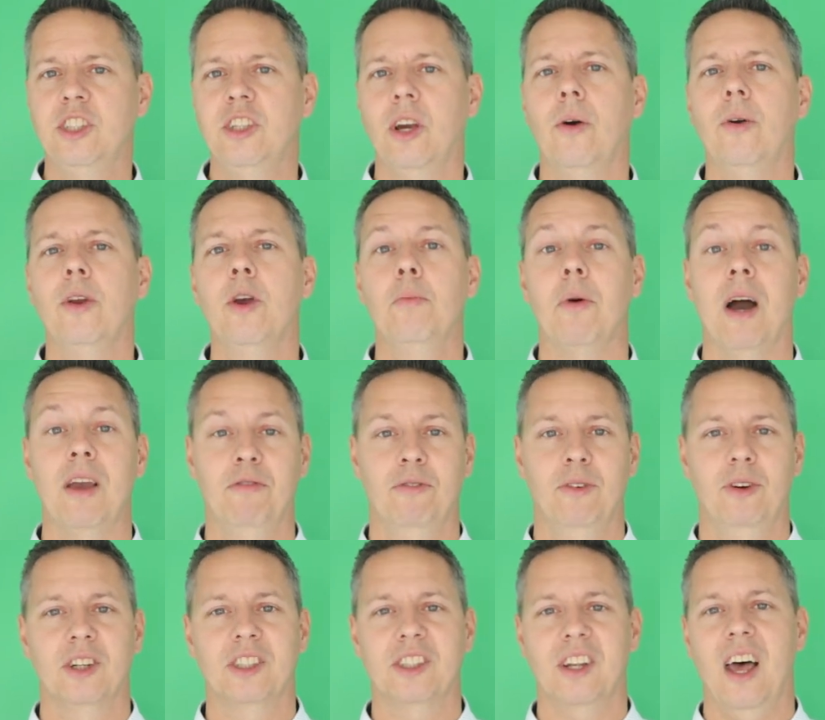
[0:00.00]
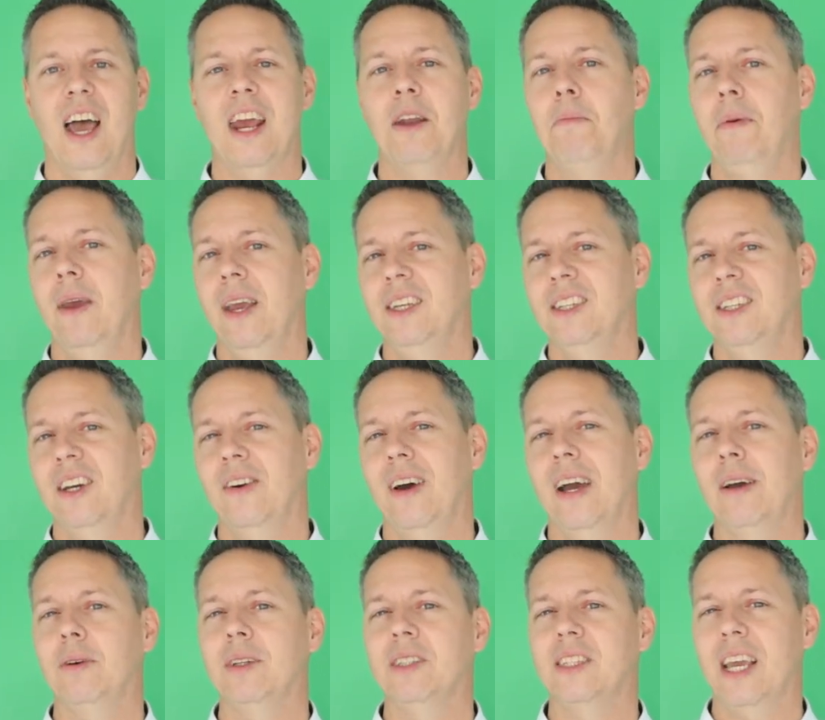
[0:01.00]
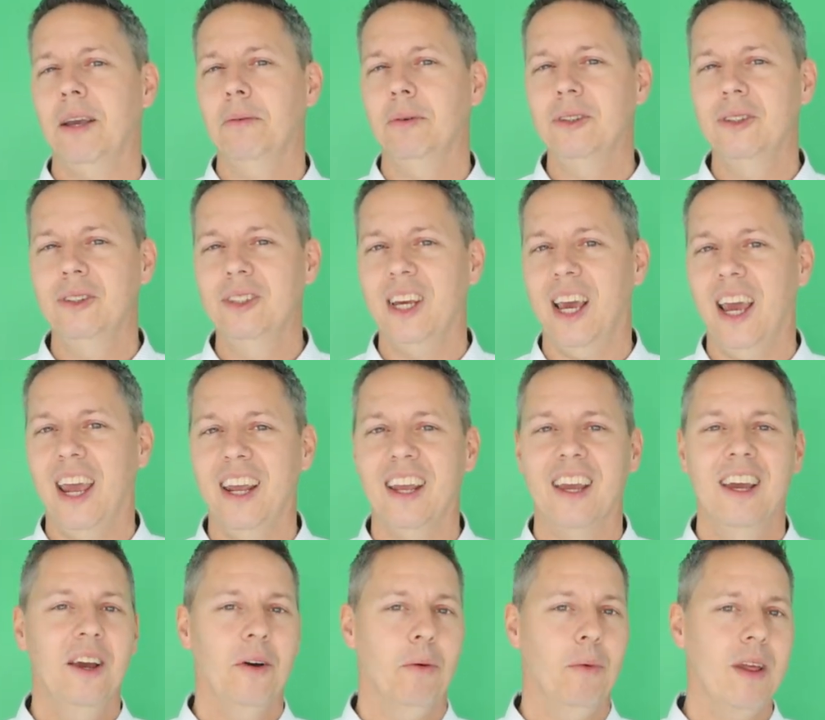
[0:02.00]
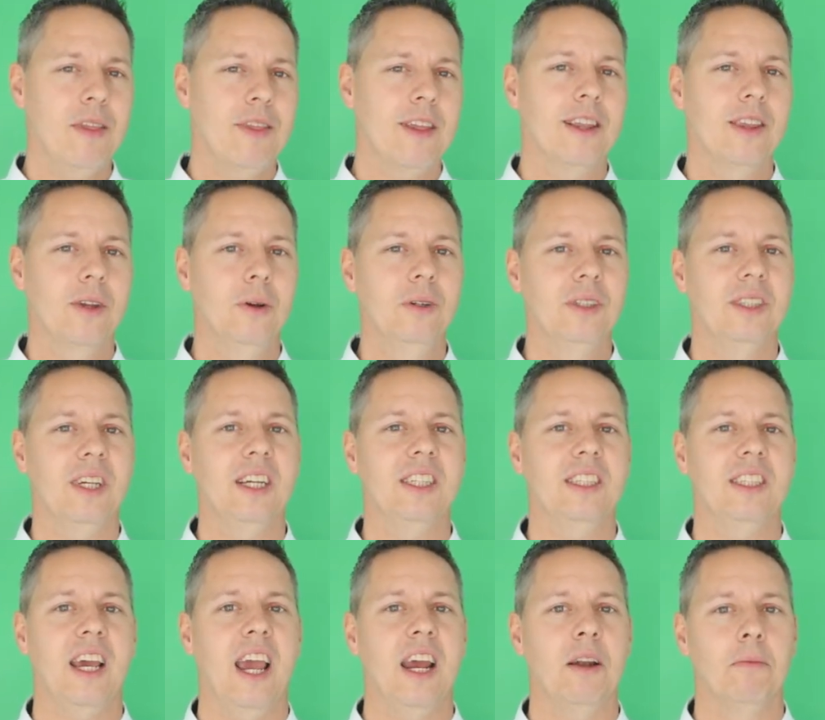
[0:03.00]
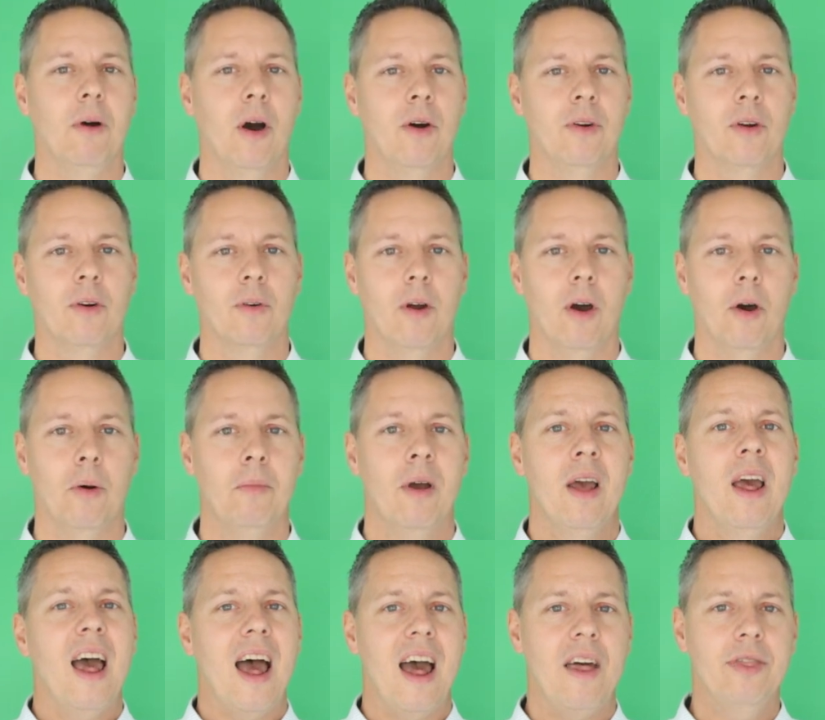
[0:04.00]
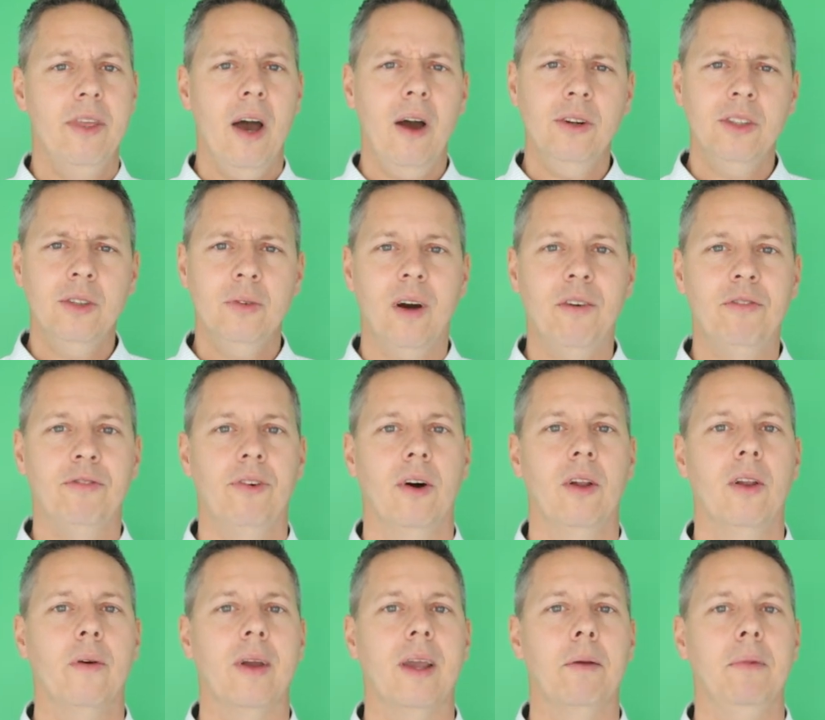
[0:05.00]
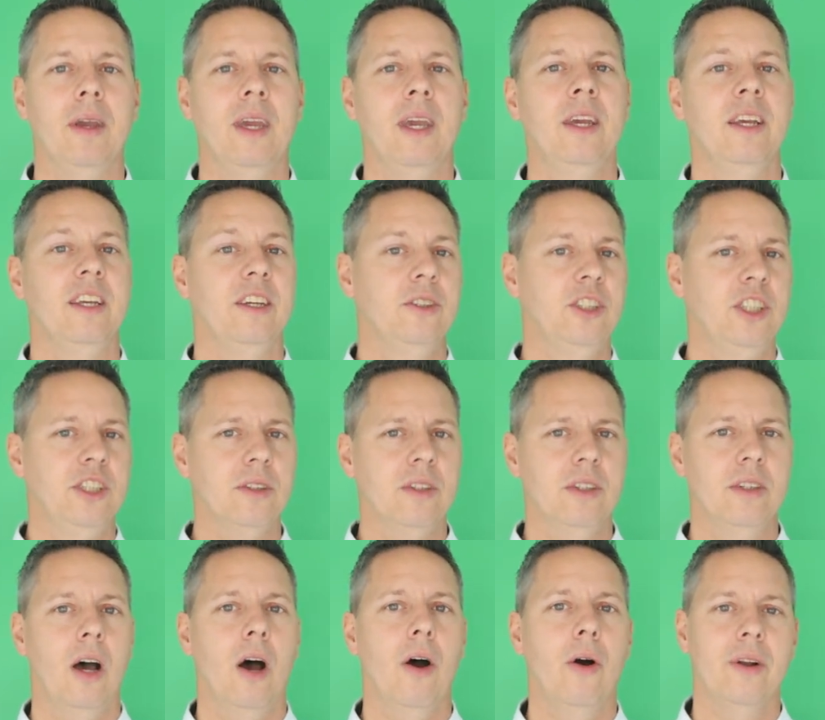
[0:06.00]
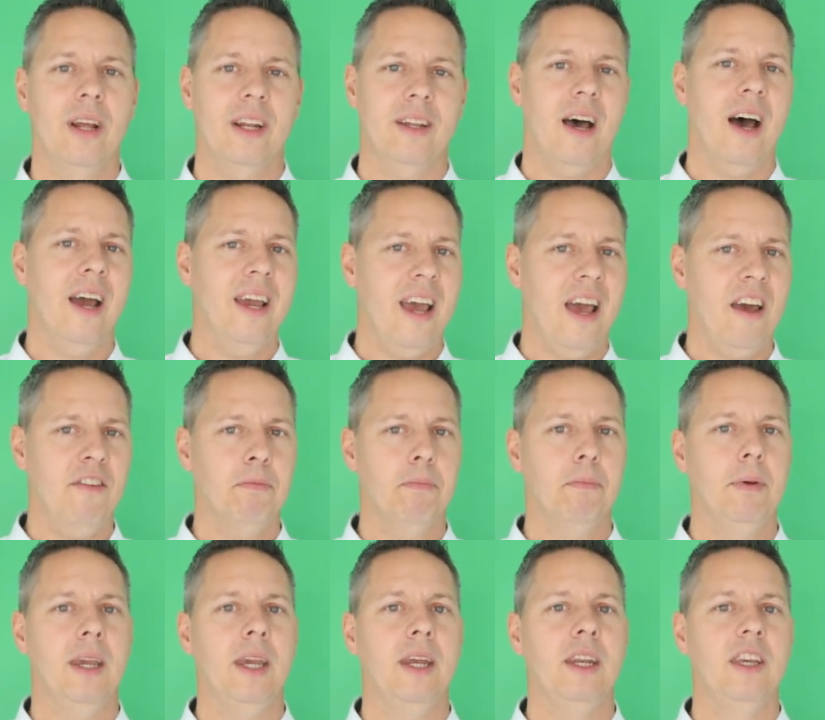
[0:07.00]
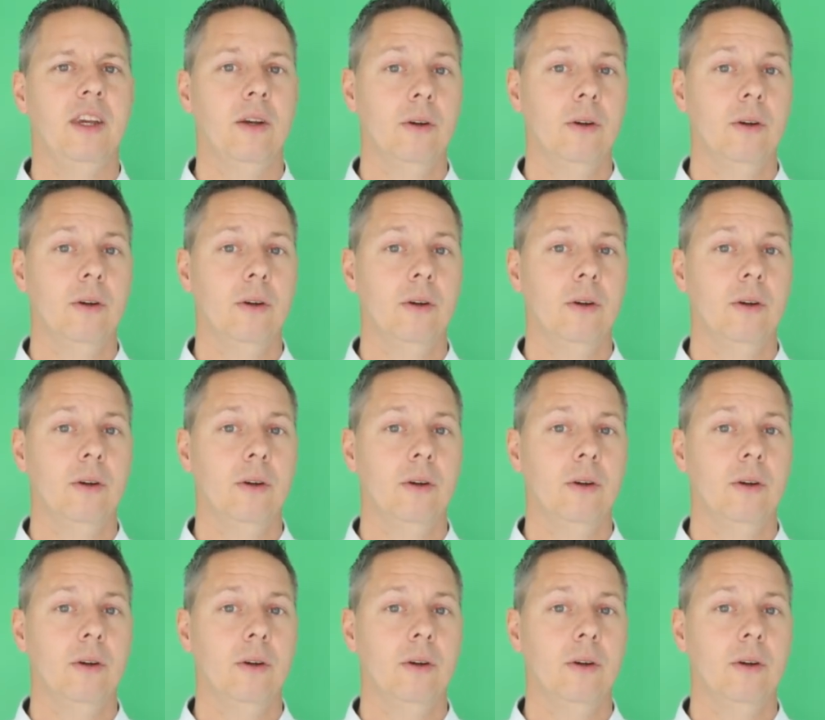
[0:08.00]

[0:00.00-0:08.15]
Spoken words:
show you my first light picture I was able to take with the 268 monochrome. And those who are following me, you should know that I have been